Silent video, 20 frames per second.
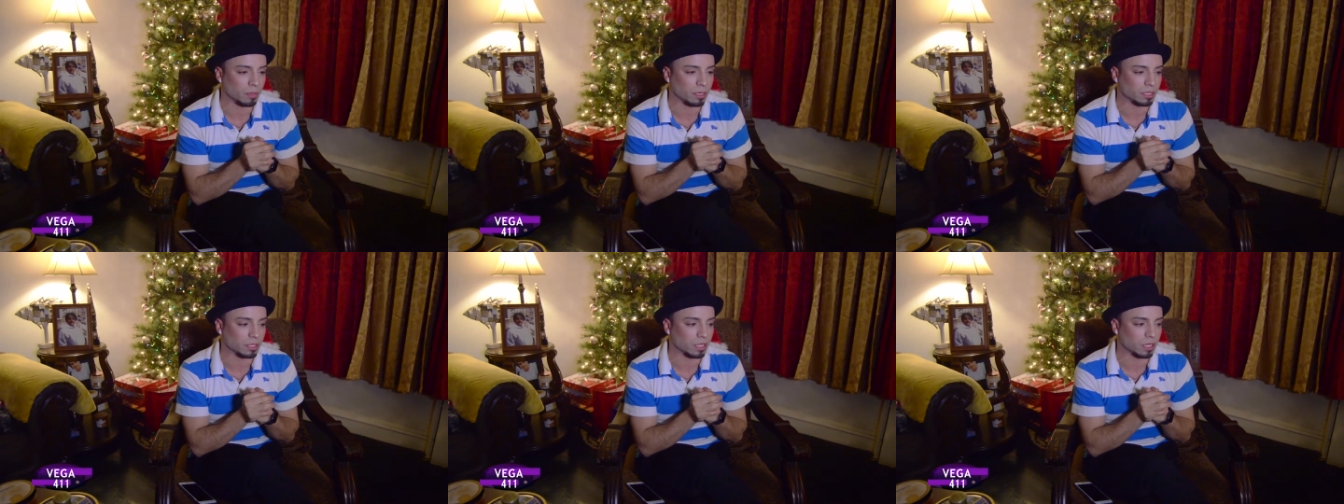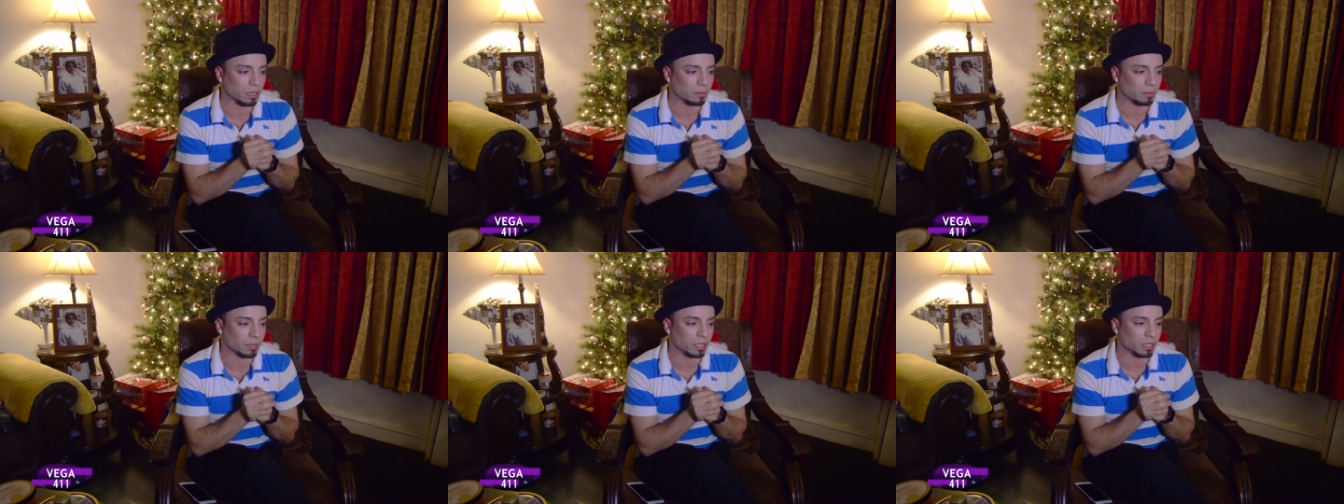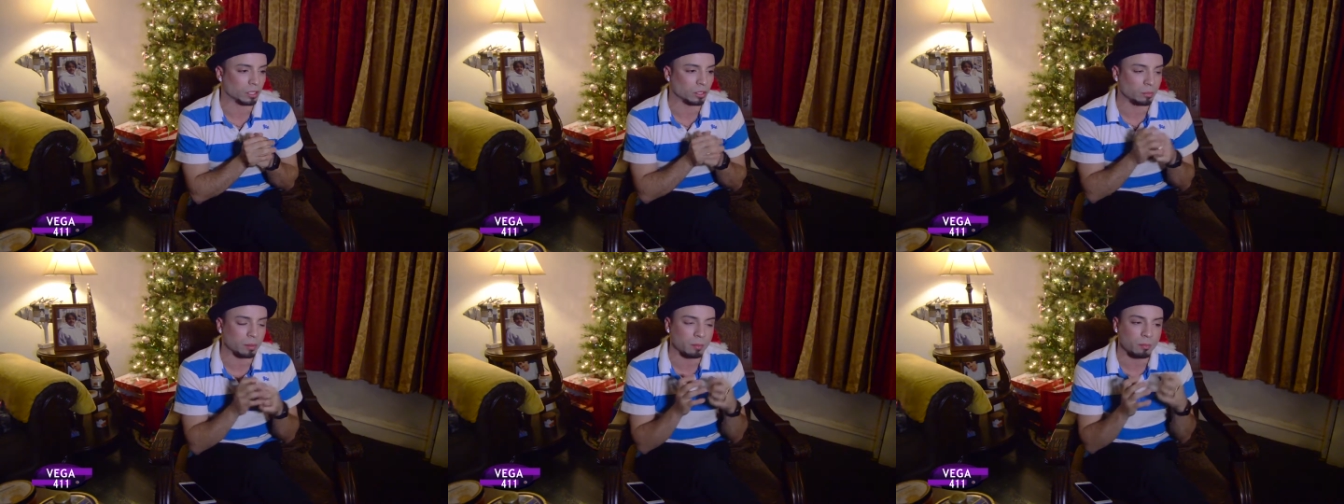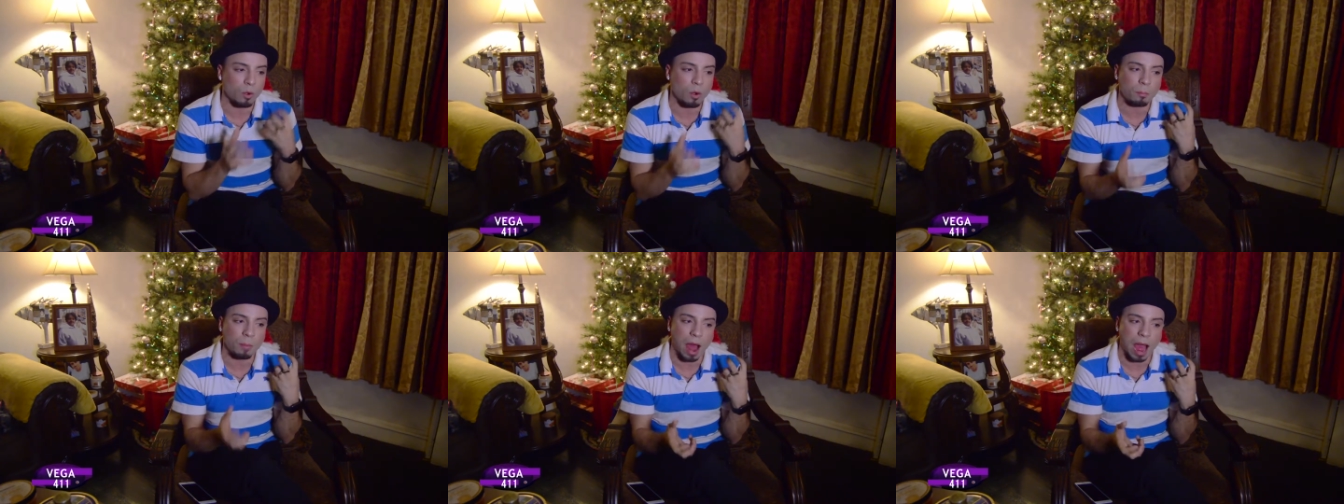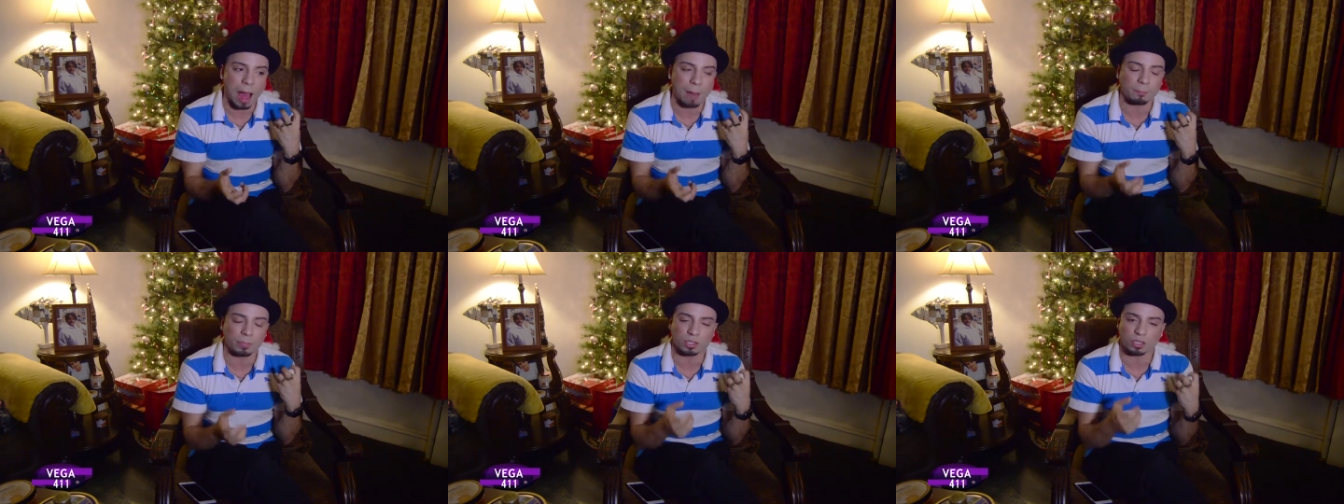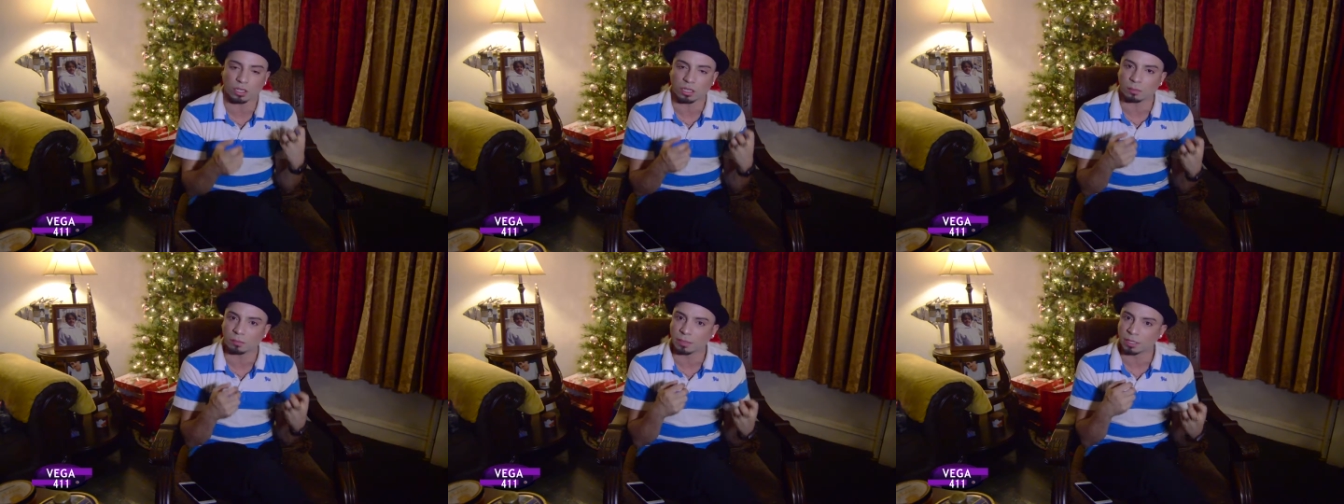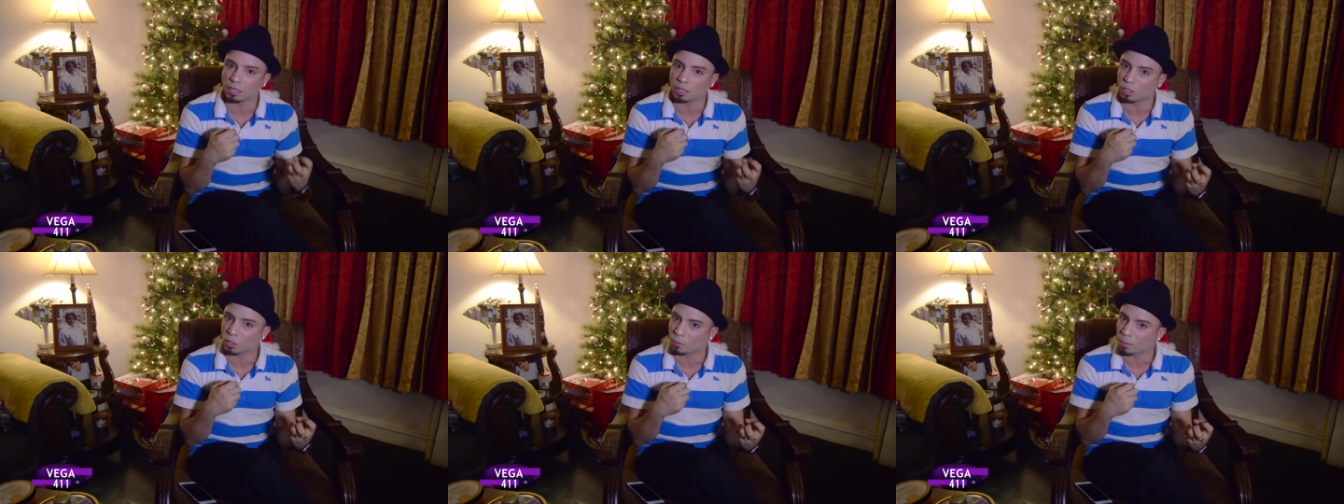It's going to be a little bit more pop. It's going to be
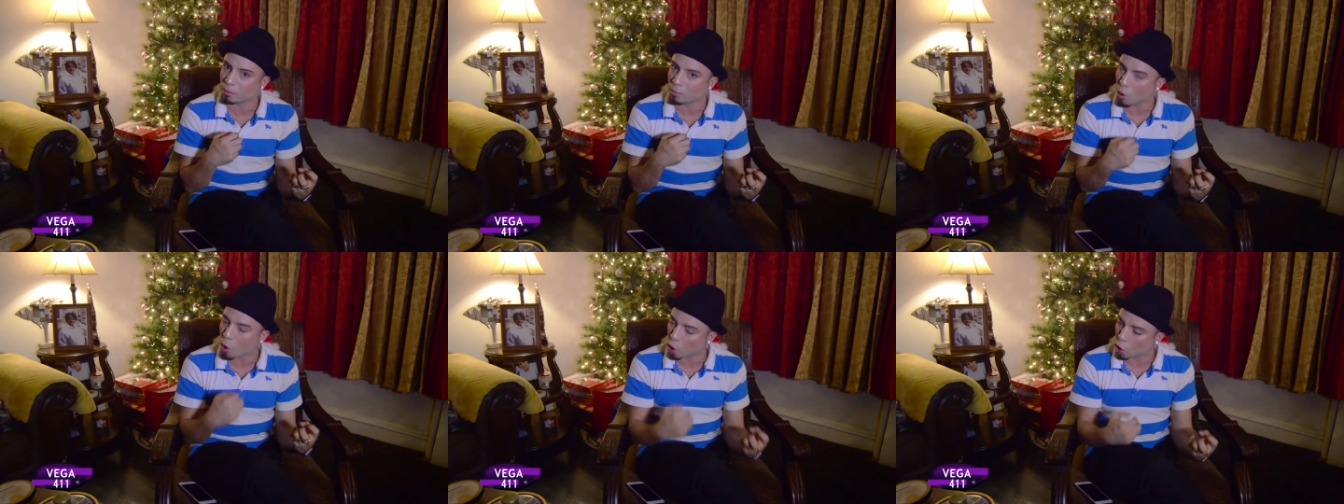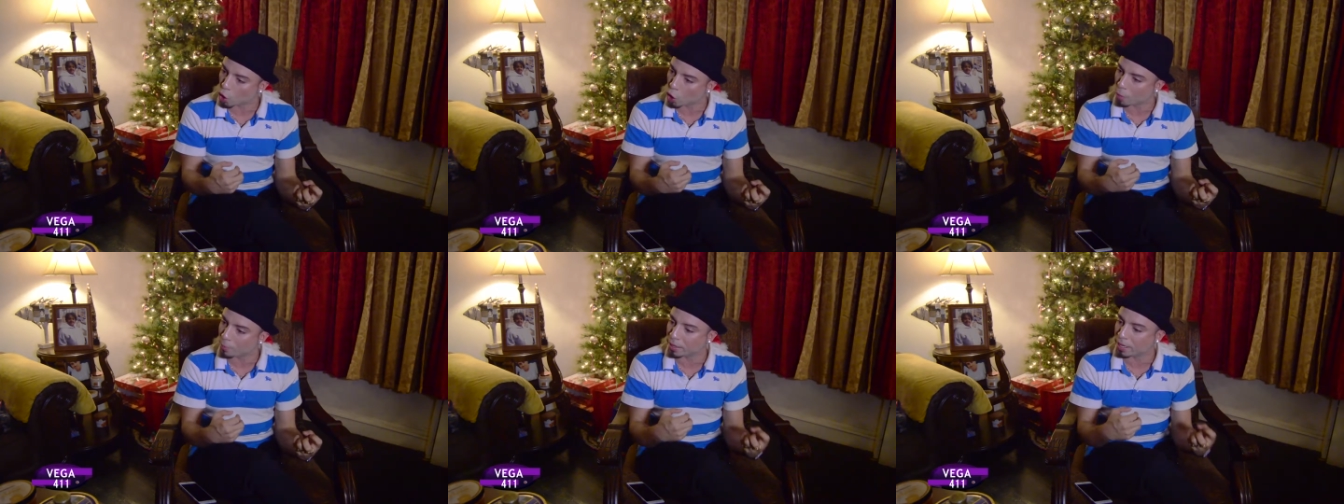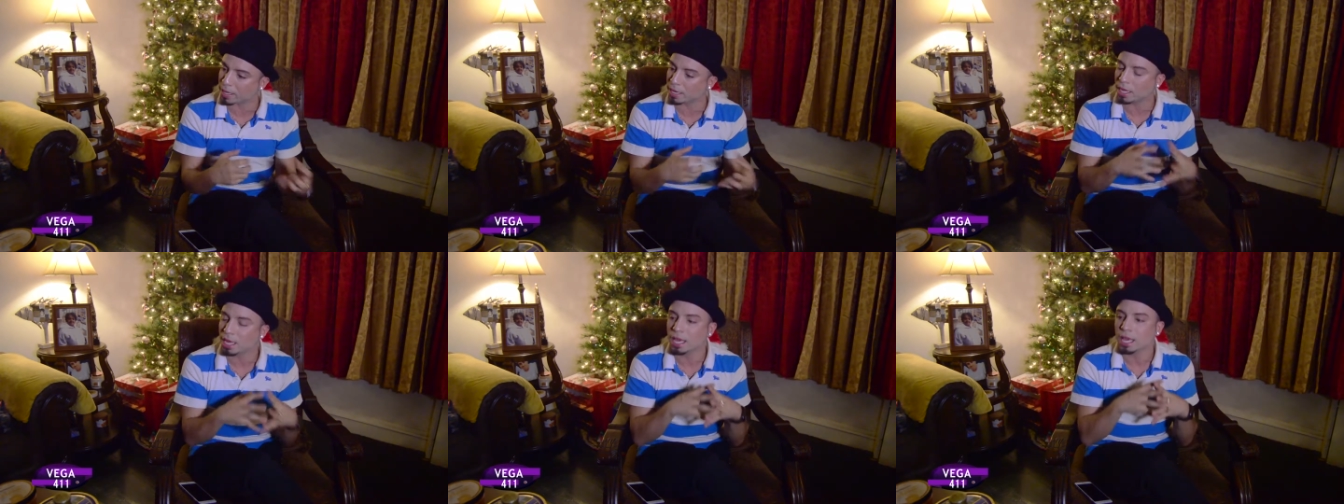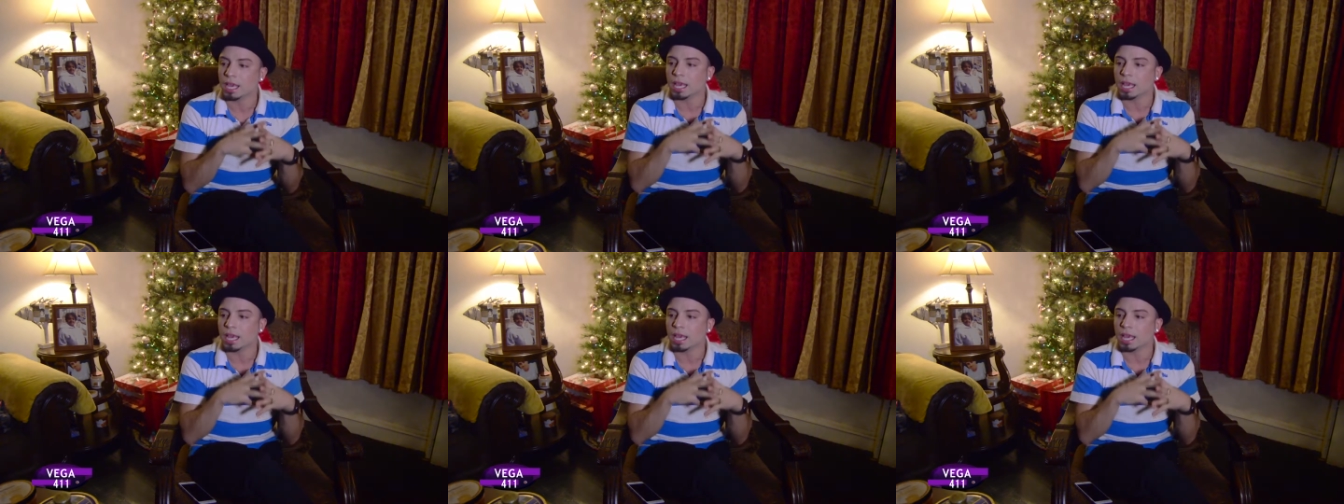a little bit more urban.